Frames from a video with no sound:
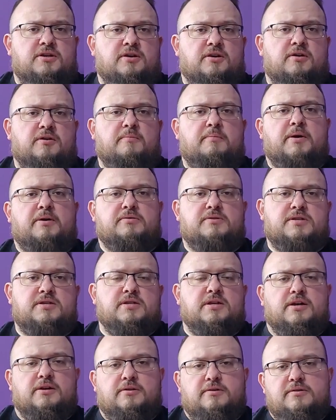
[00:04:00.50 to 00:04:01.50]
here about
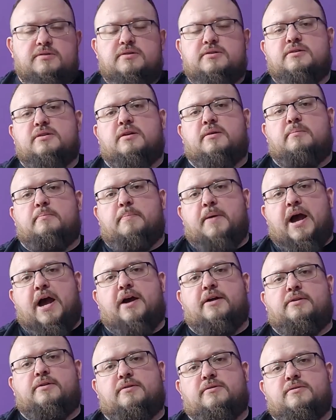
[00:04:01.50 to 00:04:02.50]
skills and
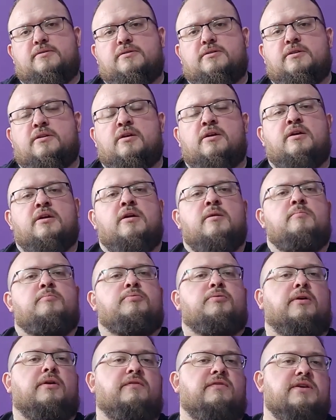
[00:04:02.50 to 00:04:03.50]
patterns.
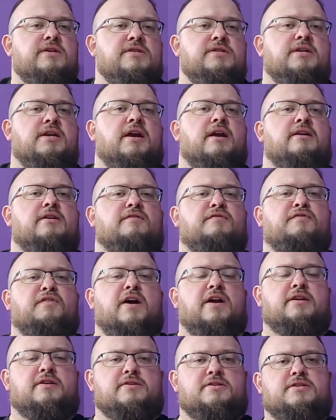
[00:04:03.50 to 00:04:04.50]
Previously, I
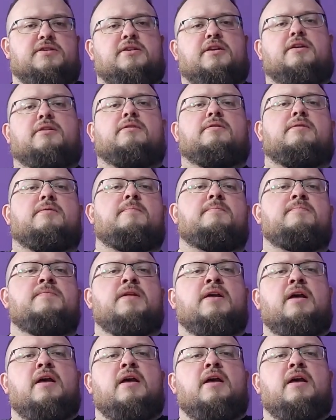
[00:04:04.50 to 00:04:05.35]
defined a skill